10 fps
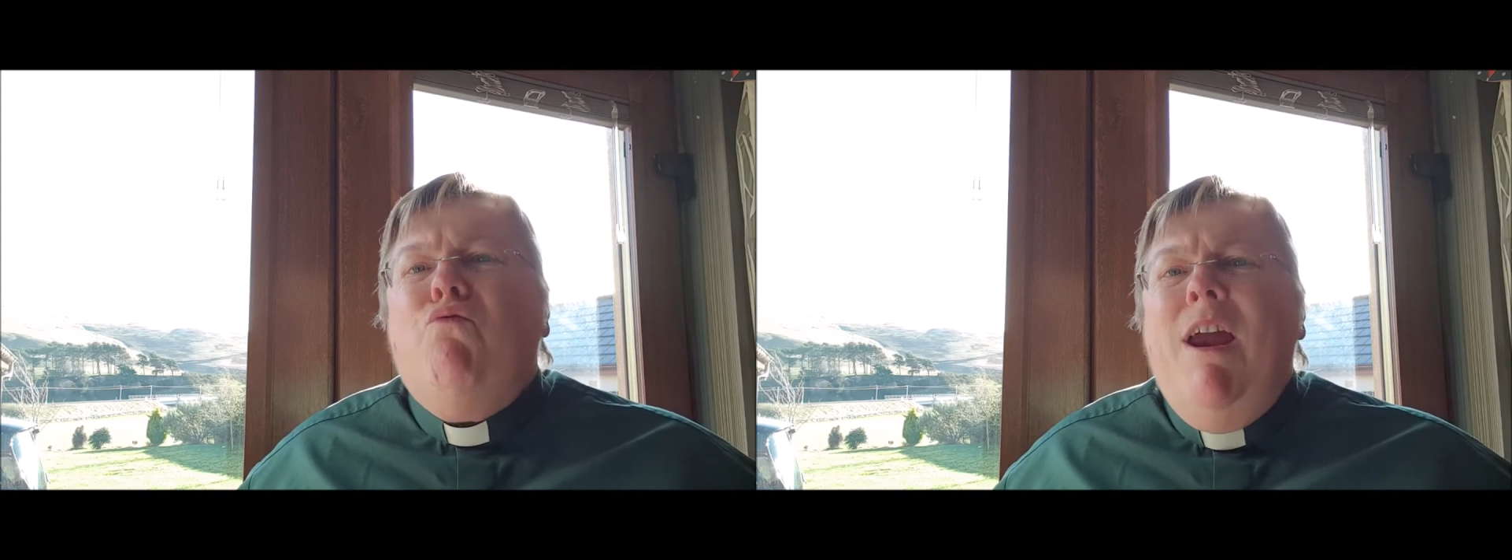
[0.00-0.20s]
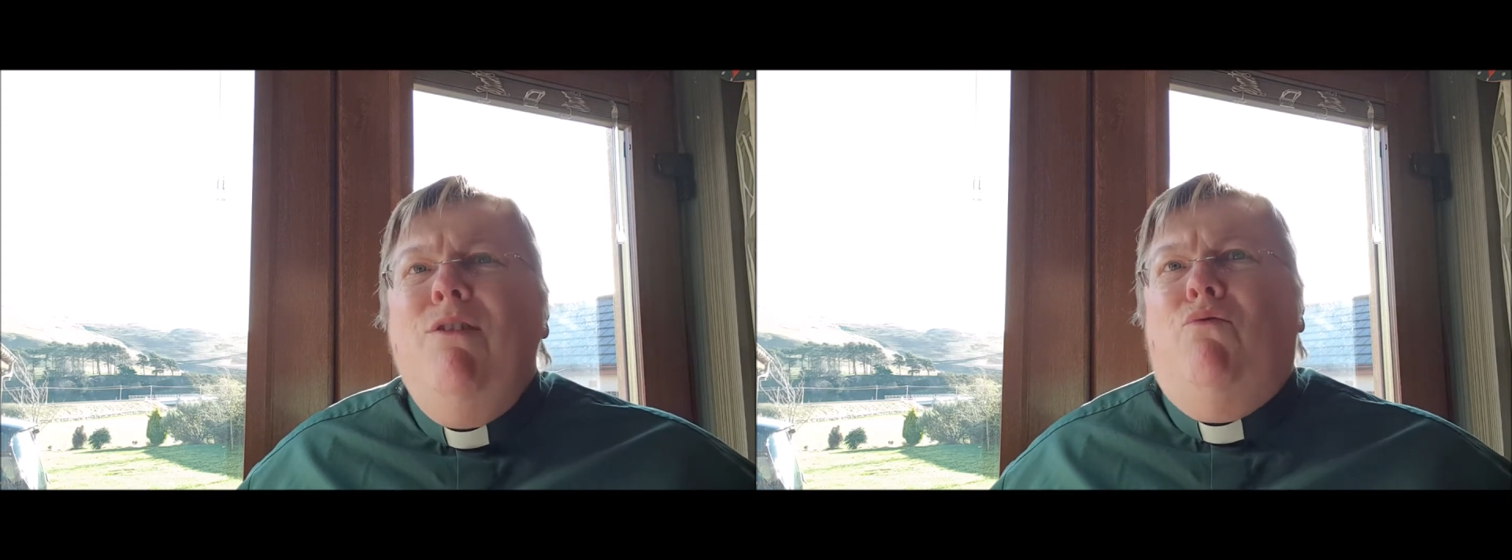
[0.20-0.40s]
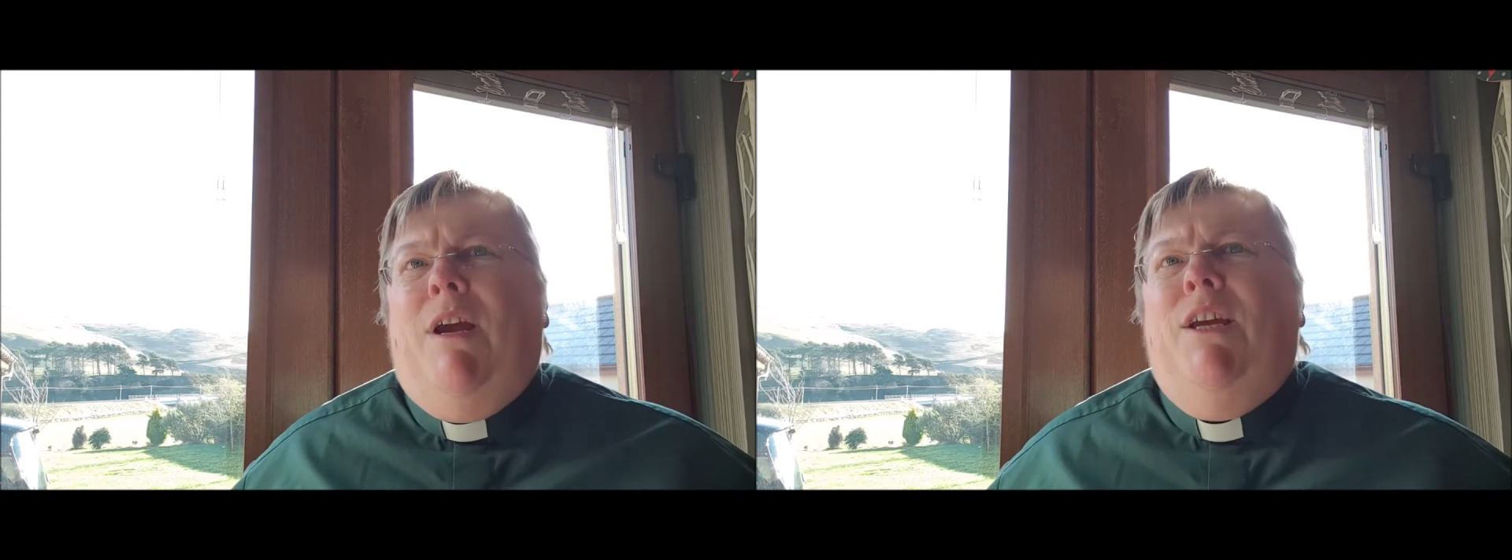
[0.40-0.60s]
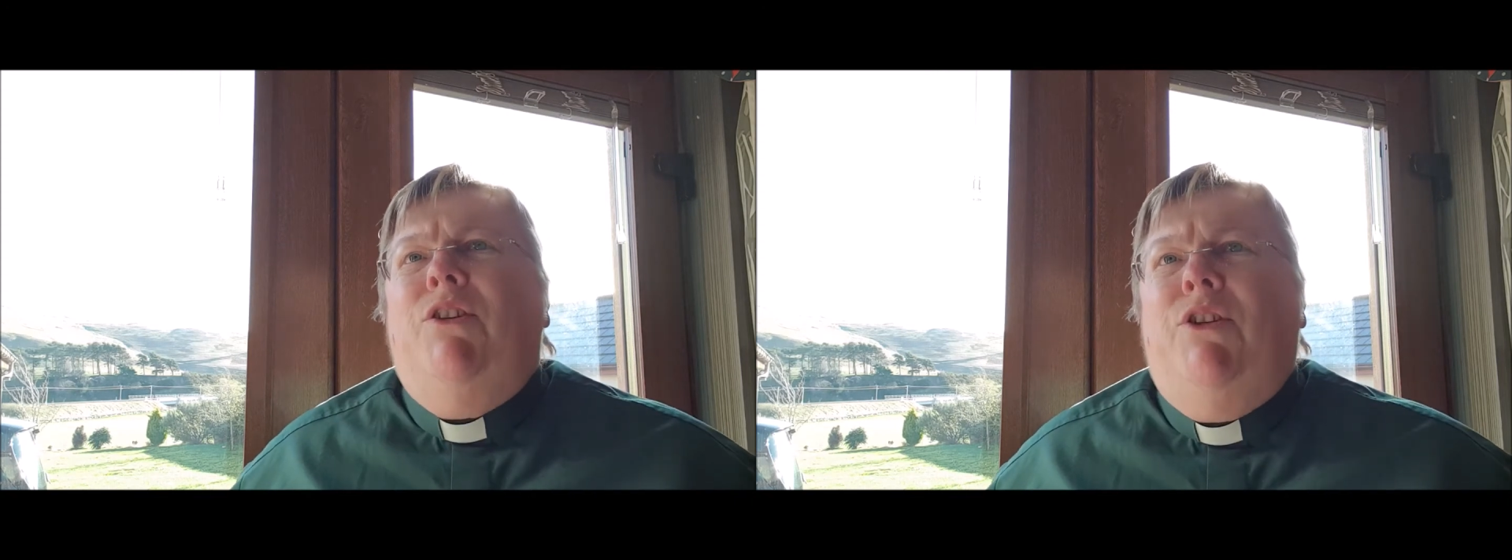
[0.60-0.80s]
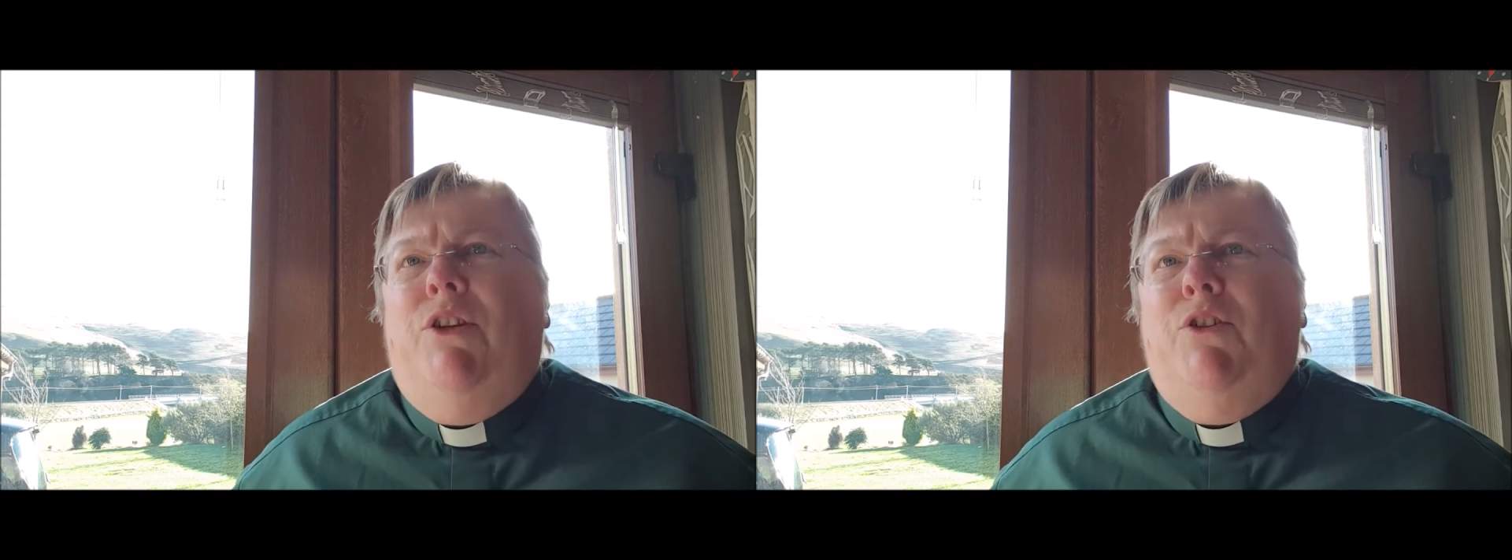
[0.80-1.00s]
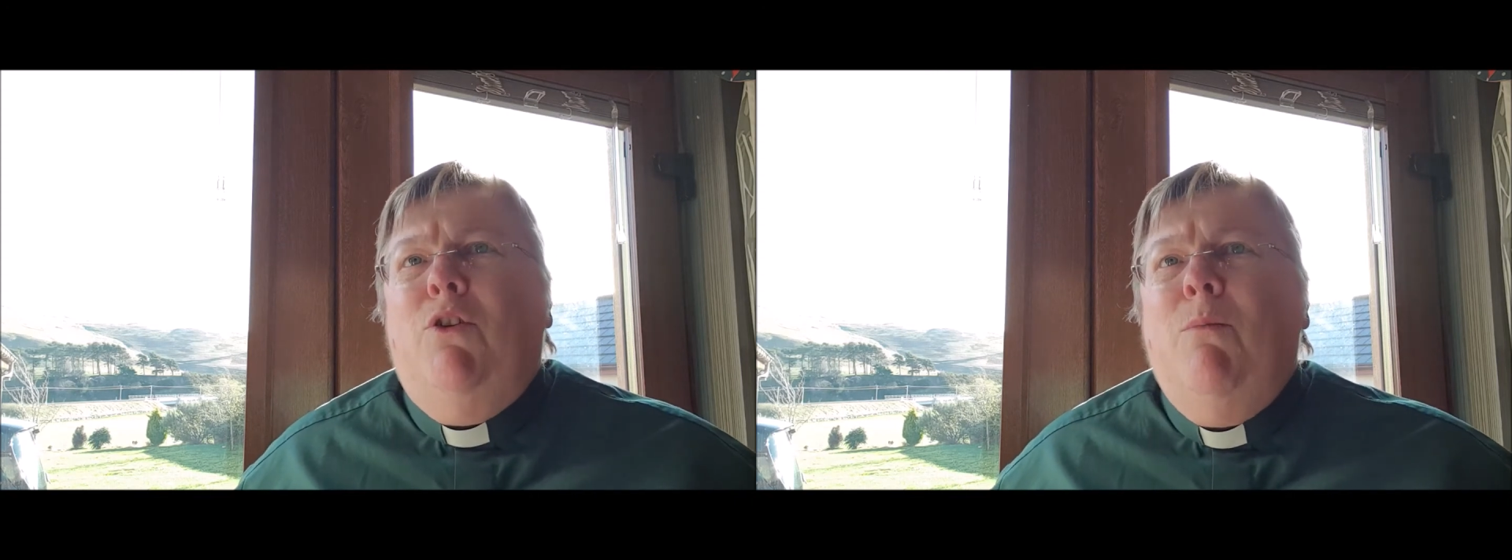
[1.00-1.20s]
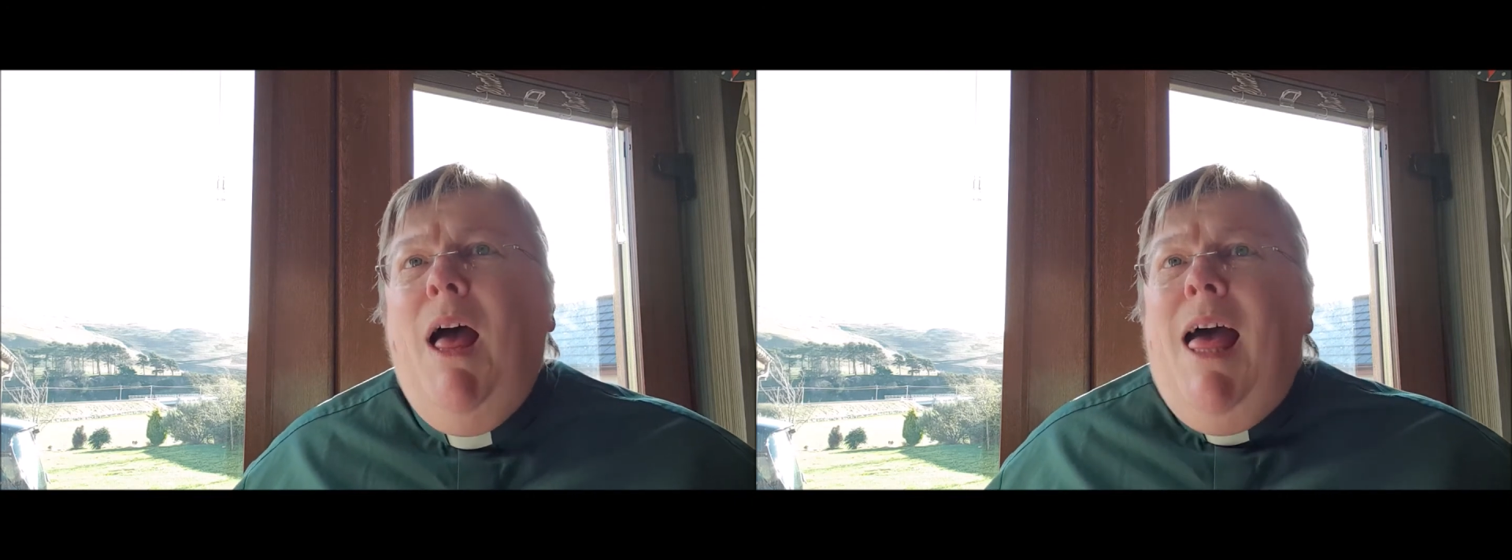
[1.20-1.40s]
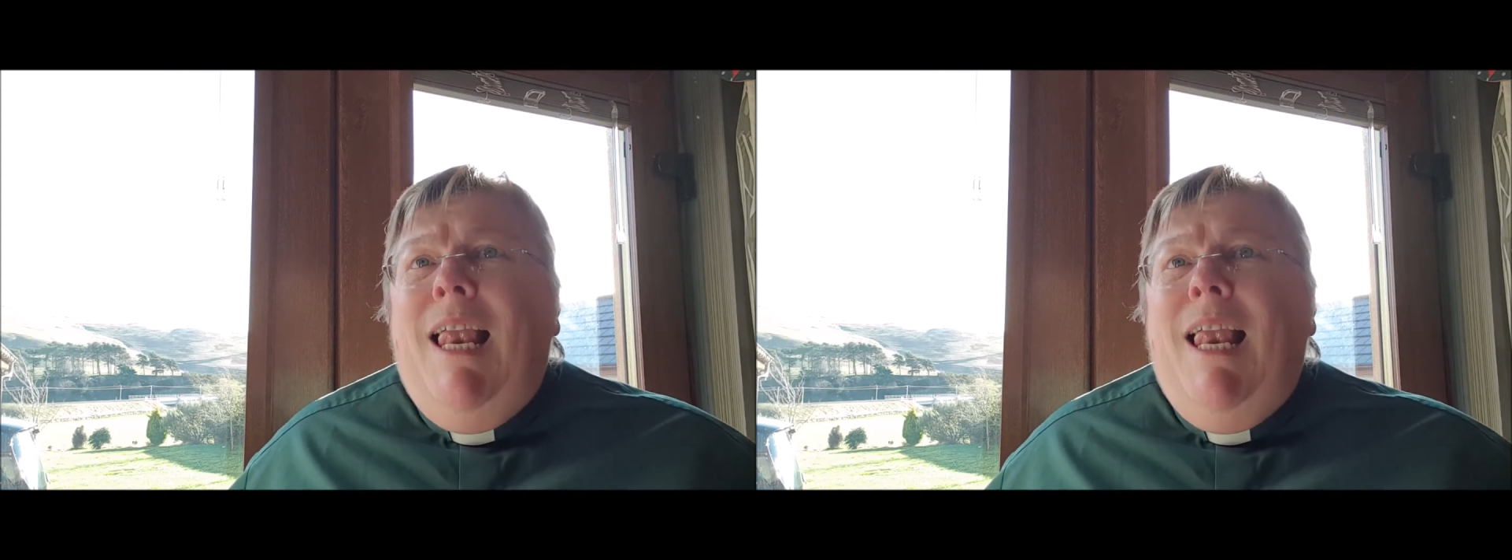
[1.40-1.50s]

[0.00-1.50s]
great race to the tomb,